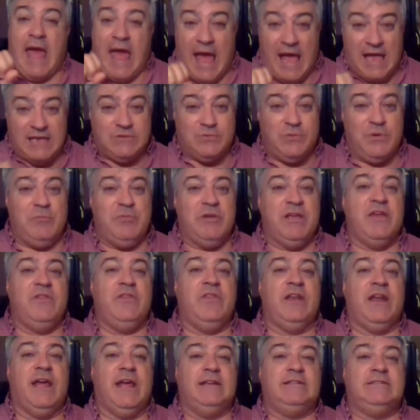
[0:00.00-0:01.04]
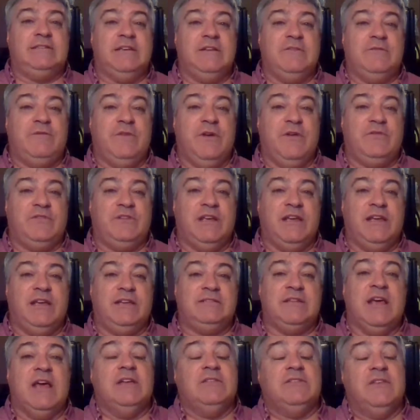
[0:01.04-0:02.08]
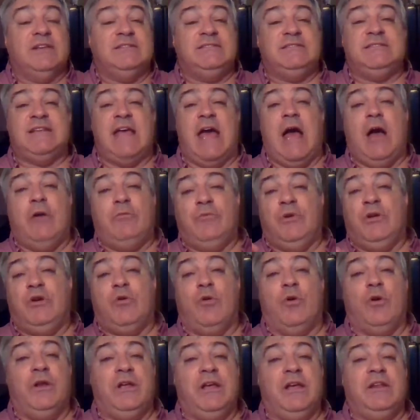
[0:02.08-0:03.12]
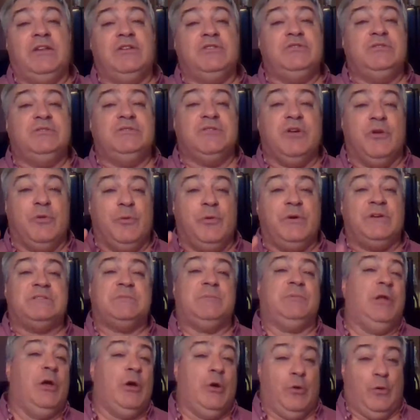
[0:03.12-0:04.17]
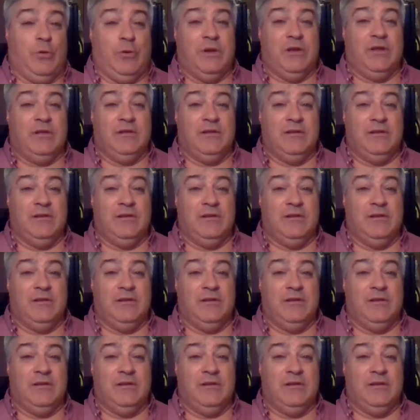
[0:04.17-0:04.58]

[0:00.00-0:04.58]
as we begin the 1950s, the sound recording industry is going to explode.